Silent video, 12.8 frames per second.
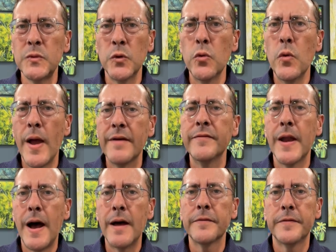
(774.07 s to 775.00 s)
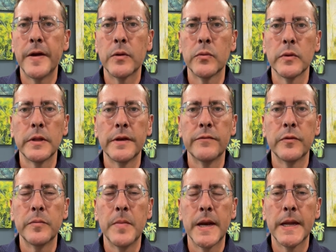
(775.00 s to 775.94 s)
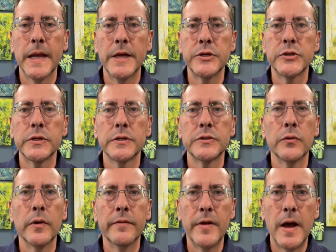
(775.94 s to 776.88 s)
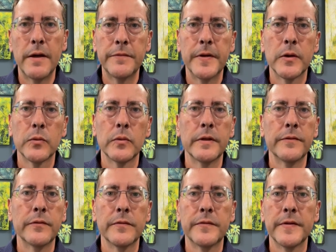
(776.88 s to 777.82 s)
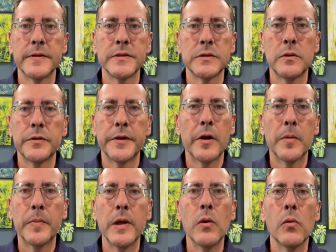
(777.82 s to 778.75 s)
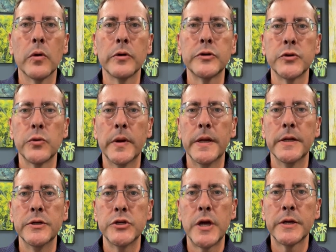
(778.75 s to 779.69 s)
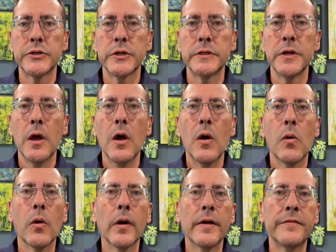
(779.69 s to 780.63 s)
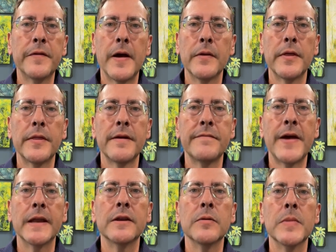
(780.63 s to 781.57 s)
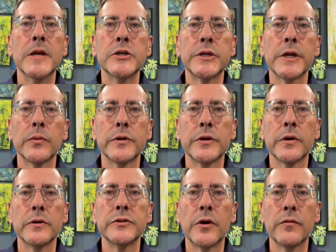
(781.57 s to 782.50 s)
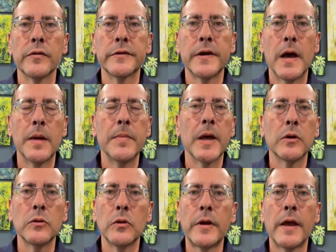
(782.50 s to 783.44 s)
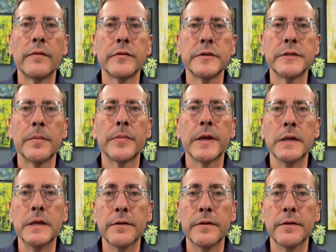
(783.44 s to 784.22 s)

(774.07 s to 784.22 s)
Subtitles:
who have not found relief with medications, who have not found relief with physical therapy or joint injections, or have found that they've had diminishing returns over time and are looking for something